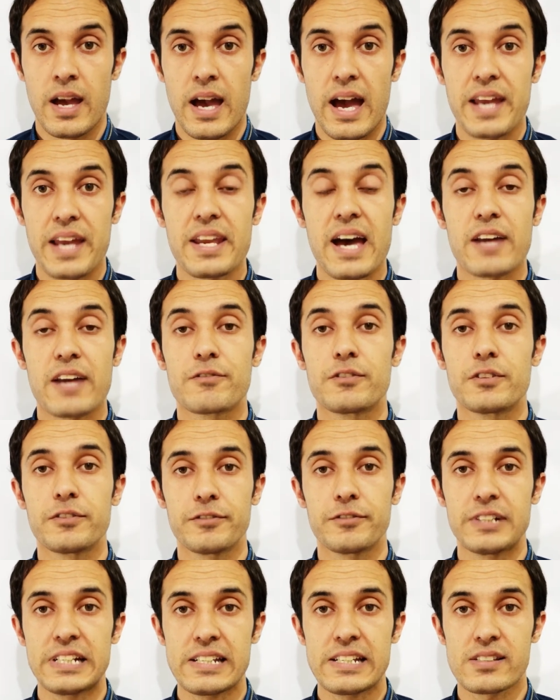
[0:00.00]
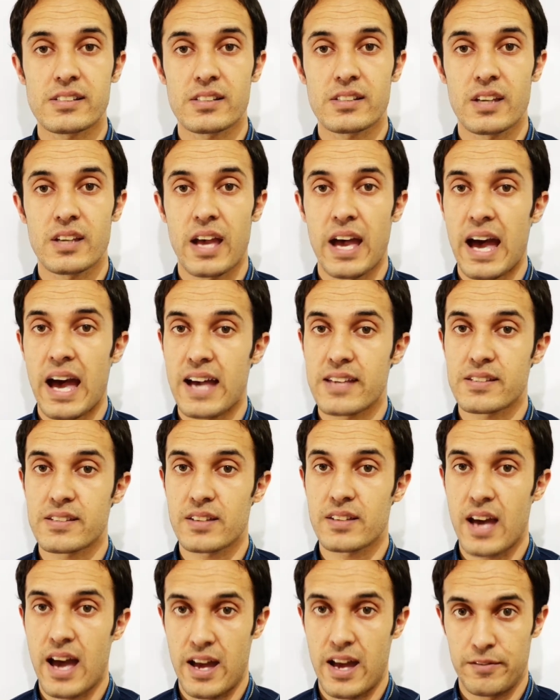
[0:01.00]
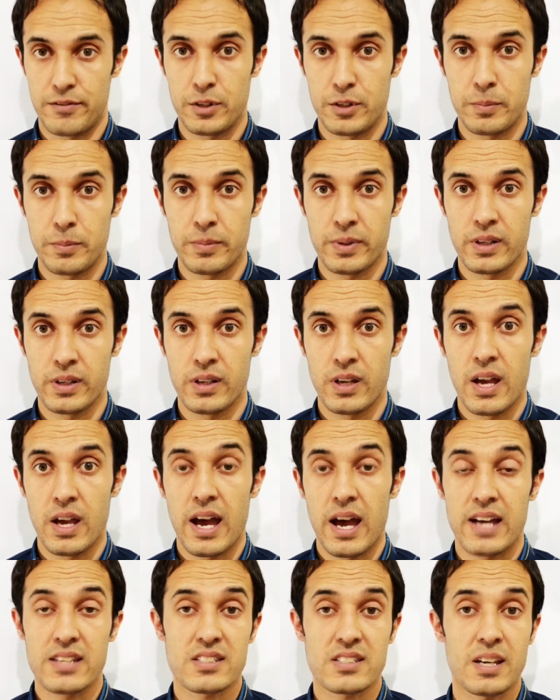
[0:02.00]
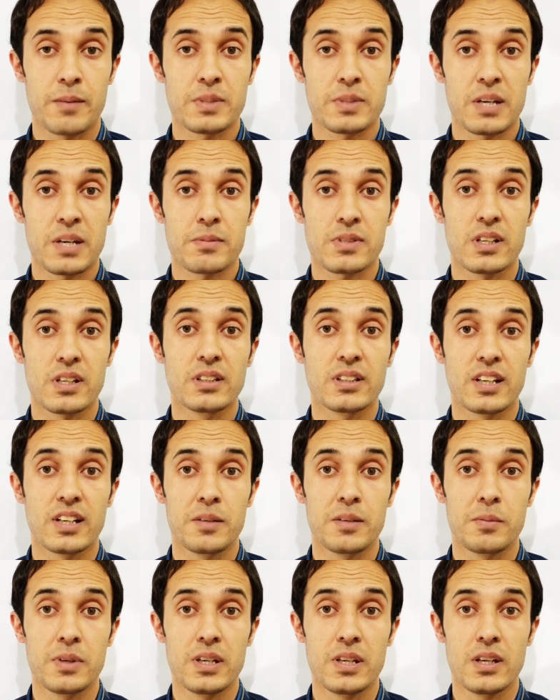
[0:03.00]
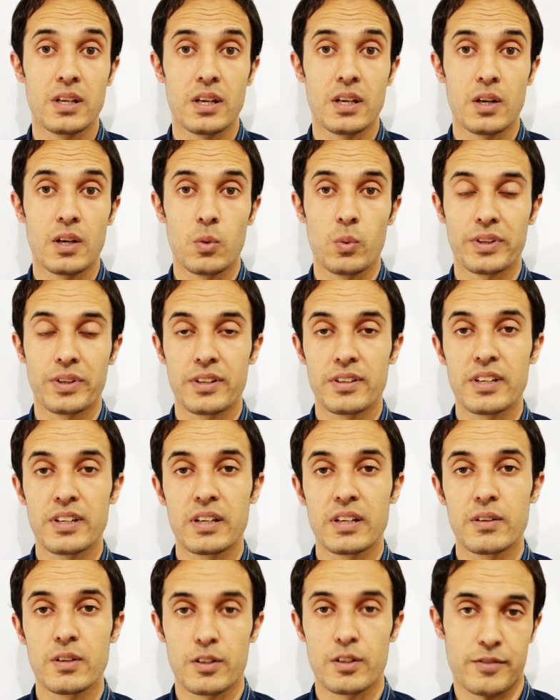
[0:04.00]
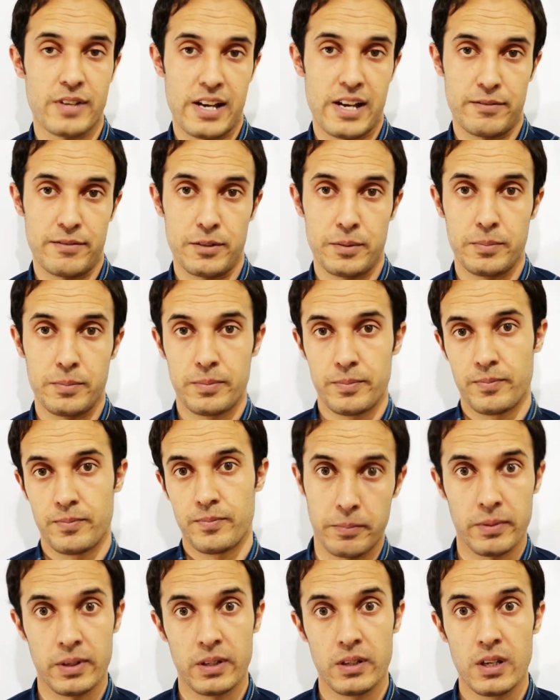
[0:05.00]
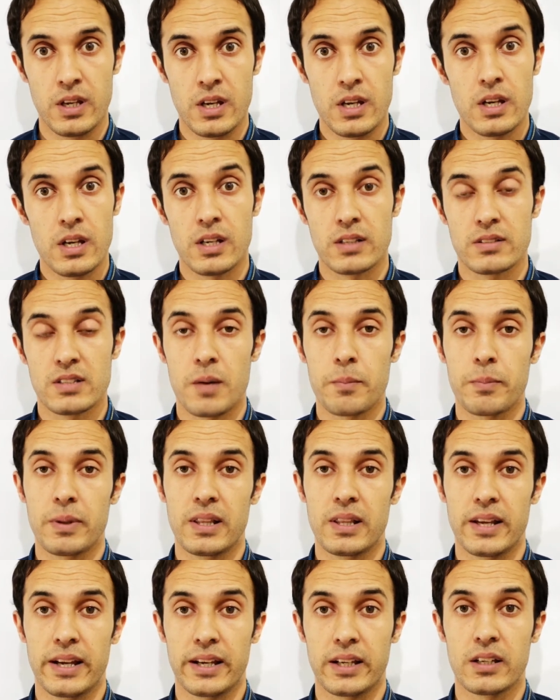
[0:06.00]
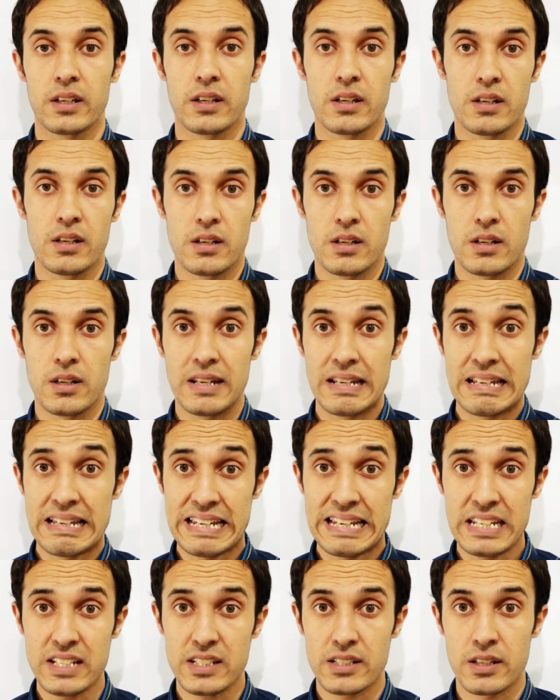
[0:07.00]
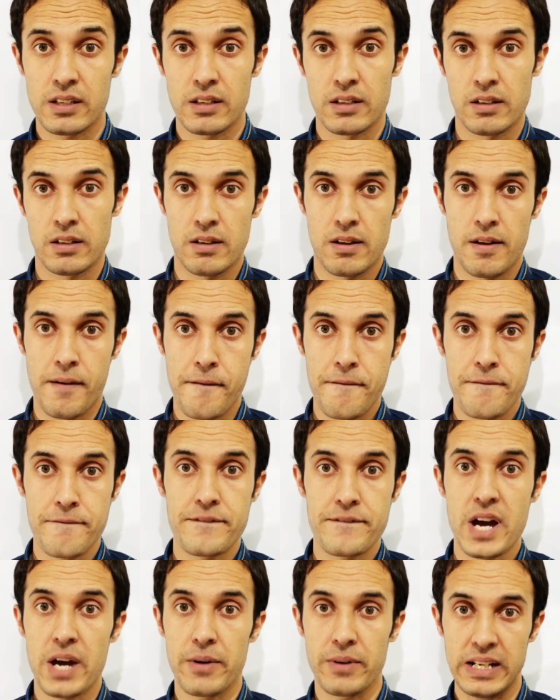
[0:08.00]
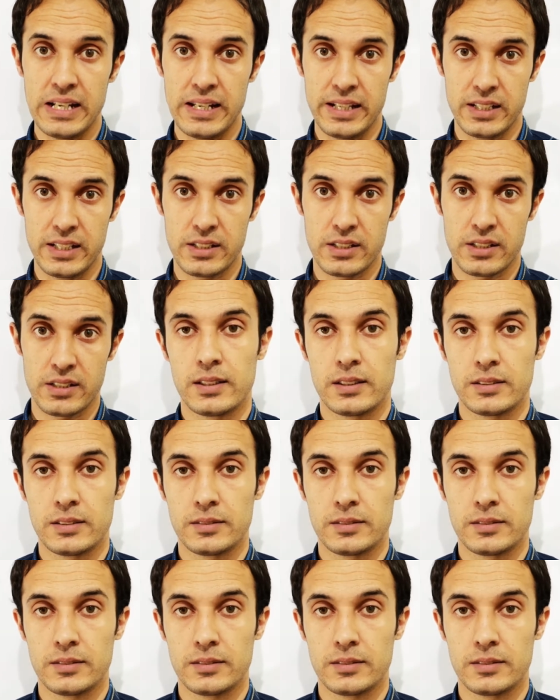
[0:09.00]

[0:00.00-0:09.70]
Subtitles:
An adverb phrase has an adverb, and sometimes it can be with a degree of adverb. Example like late, very late.